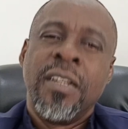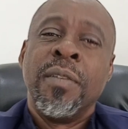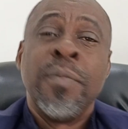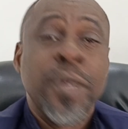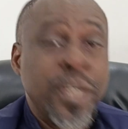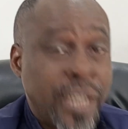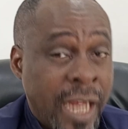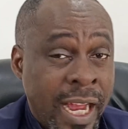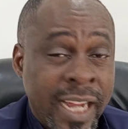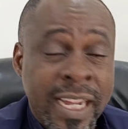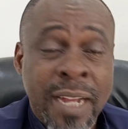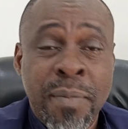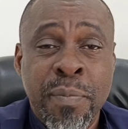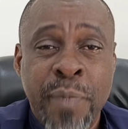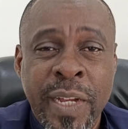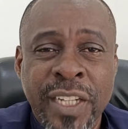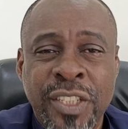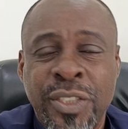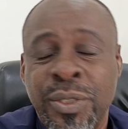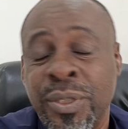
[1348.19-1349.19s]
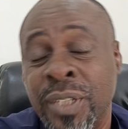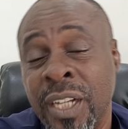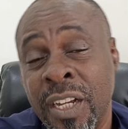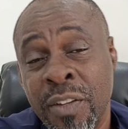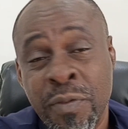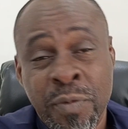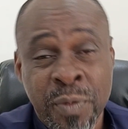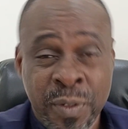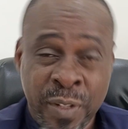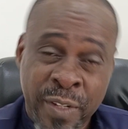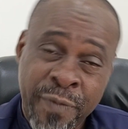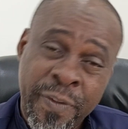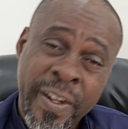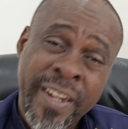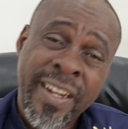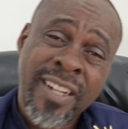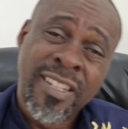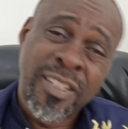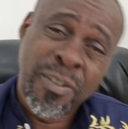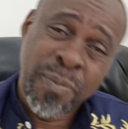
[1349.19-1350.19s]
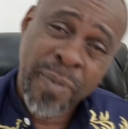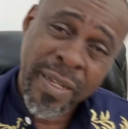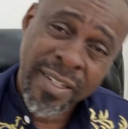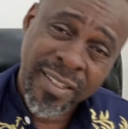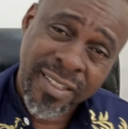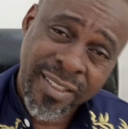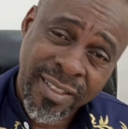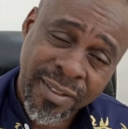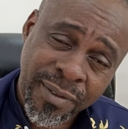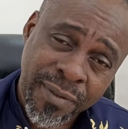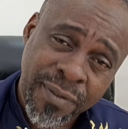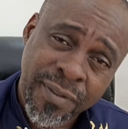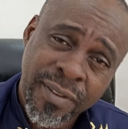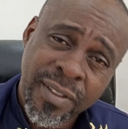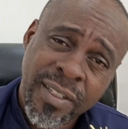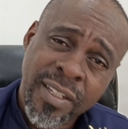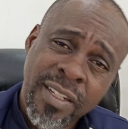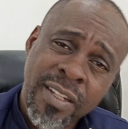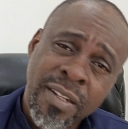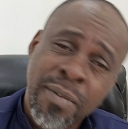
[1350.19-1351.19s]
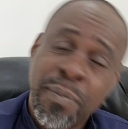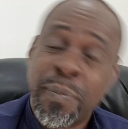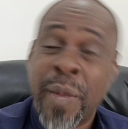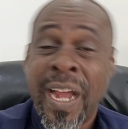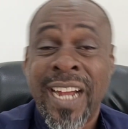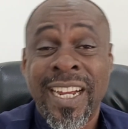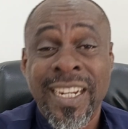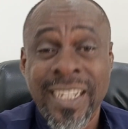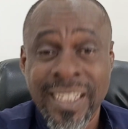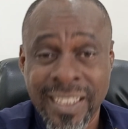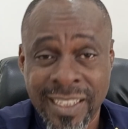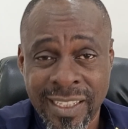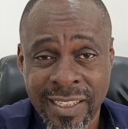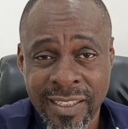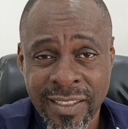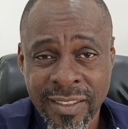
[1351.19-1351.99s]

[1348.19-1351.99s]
But I can bet you they are very expensive per click.